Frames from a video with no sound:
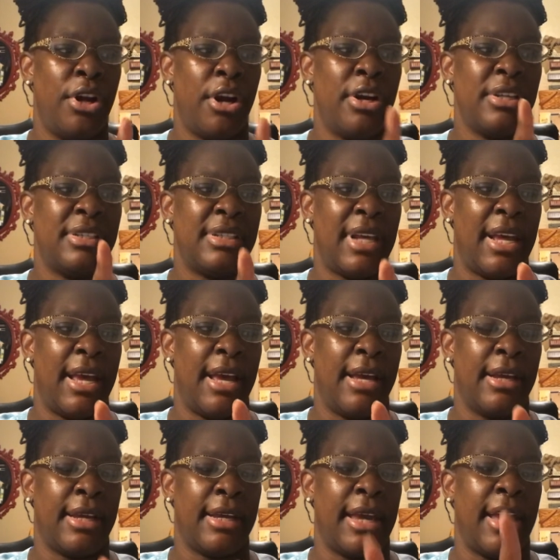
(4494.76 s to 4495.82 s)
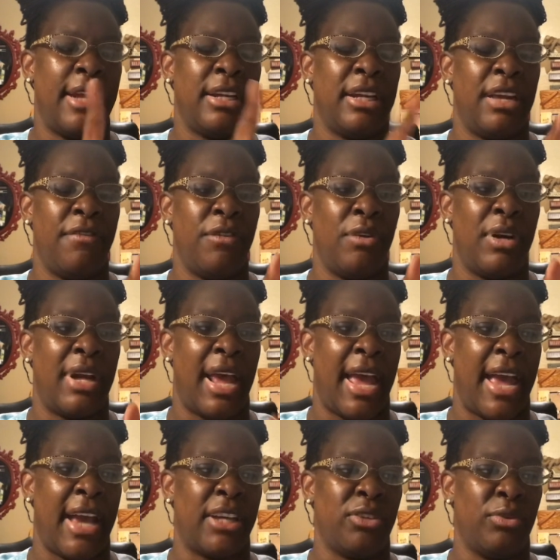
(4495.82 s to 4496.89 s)
let me see and
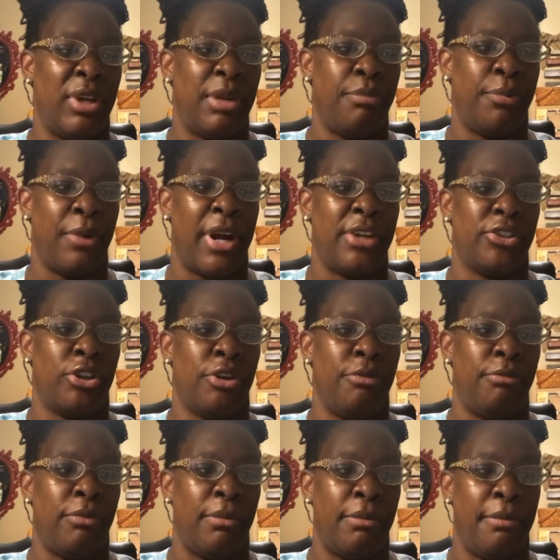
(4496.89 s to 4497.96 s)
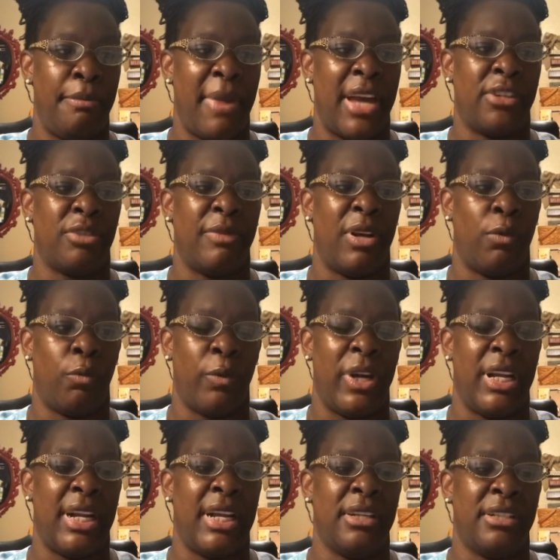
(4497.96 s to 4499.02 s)
nurse can give you an
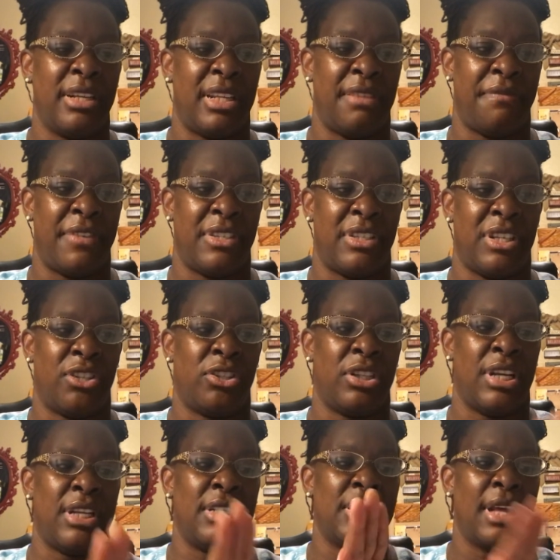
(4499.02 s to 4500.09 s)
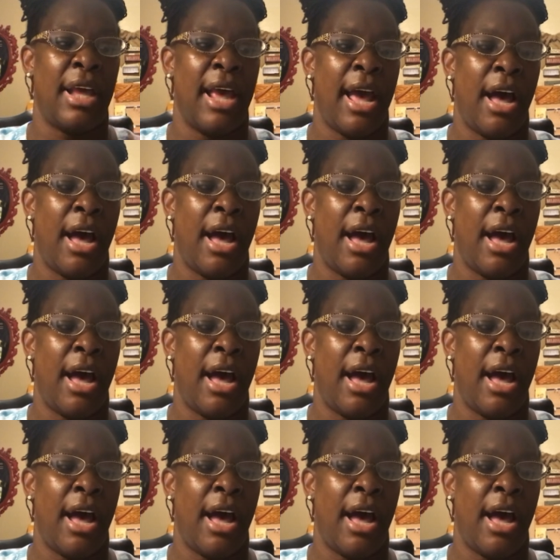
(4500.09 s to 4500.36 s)
accurate pressure measurement